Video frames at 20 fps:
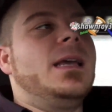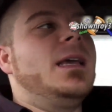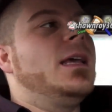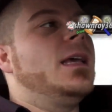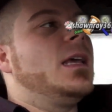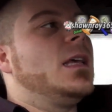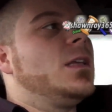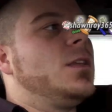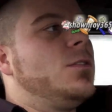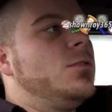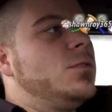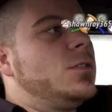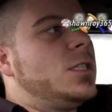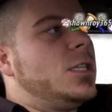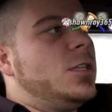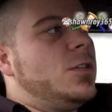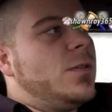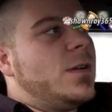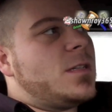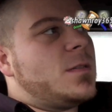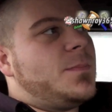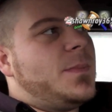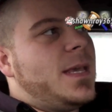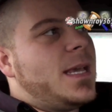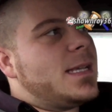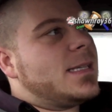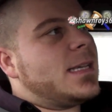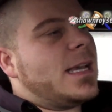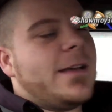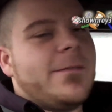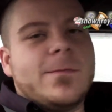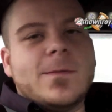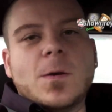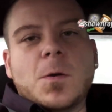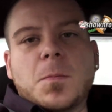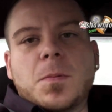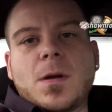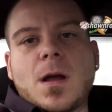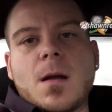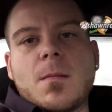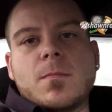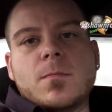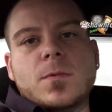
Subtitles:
Usually USPS I have no problem with.